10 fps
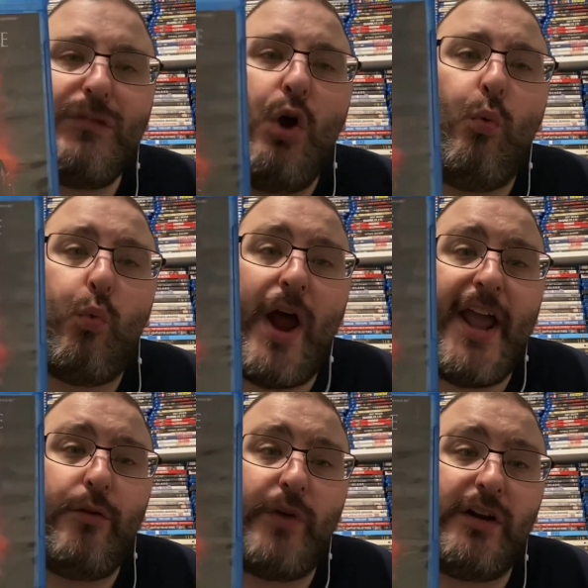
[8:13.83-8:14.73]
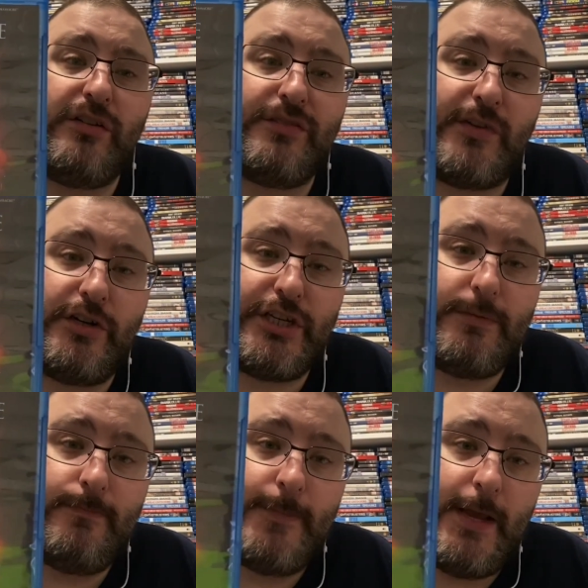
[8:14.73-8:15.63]
Ryan Reynolds
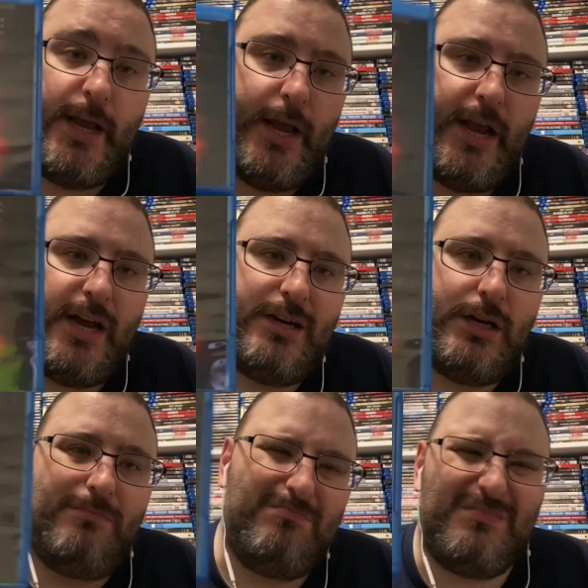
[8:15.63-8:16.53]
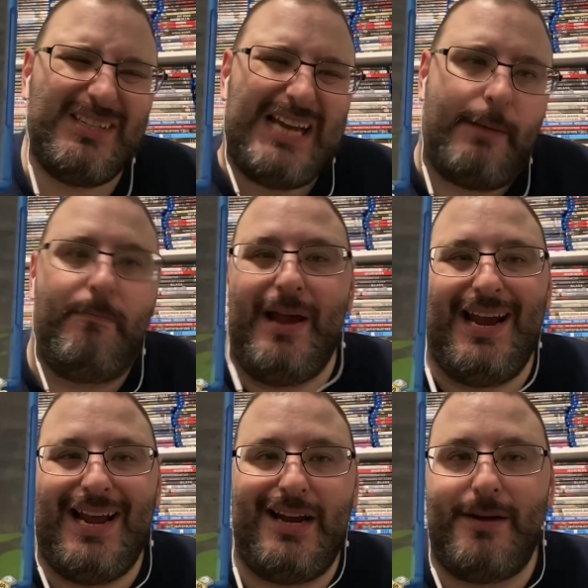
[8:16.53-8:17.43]
version, and it's not
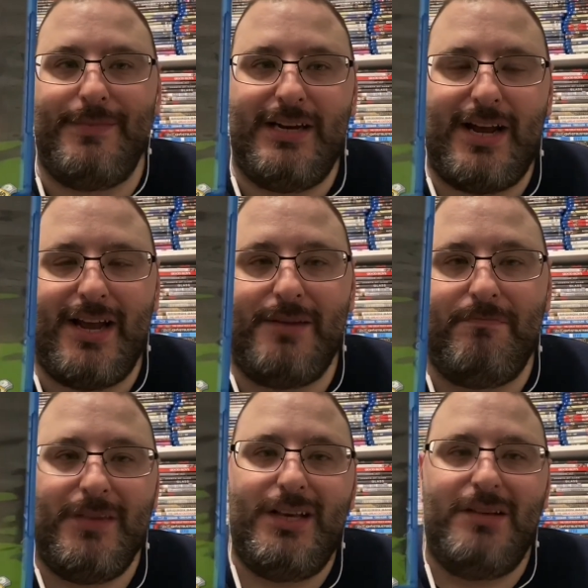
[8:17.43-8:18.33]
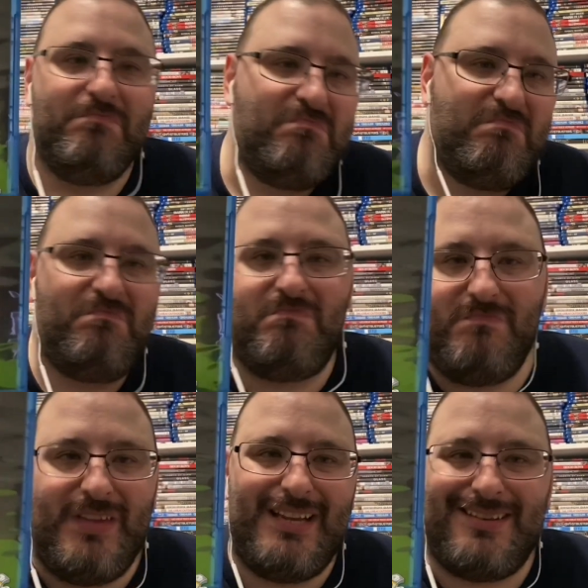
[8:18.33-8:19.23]
bad. I mean,
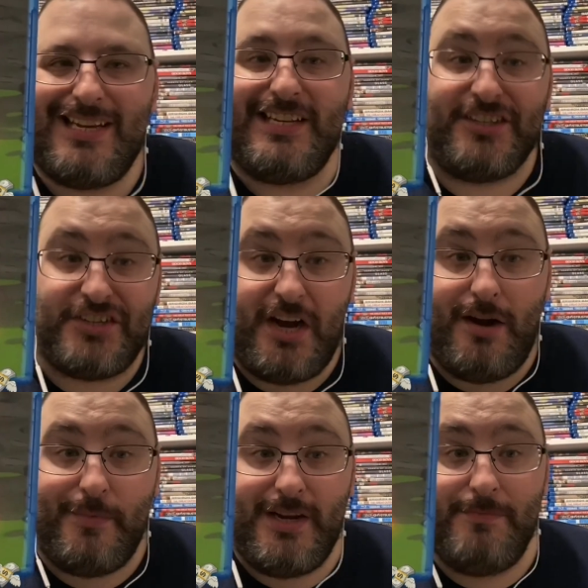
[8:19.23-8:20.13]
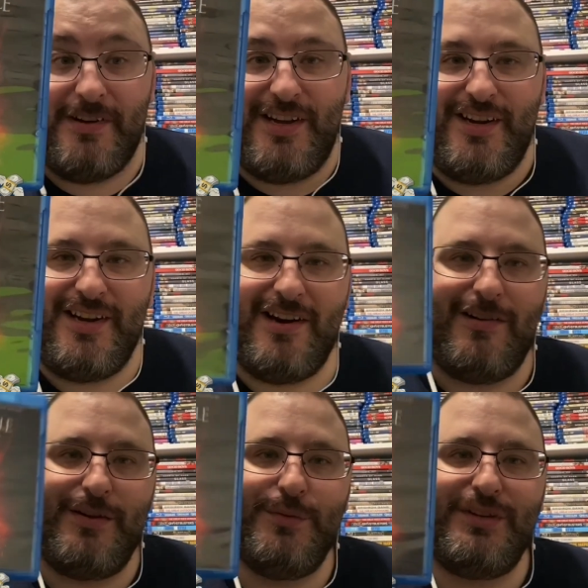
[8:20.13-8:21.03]
it didn't scare me, but
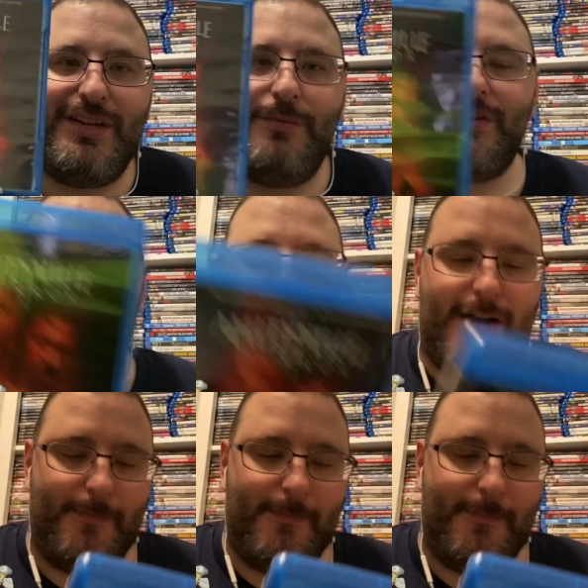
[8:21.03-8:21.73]
it was all right.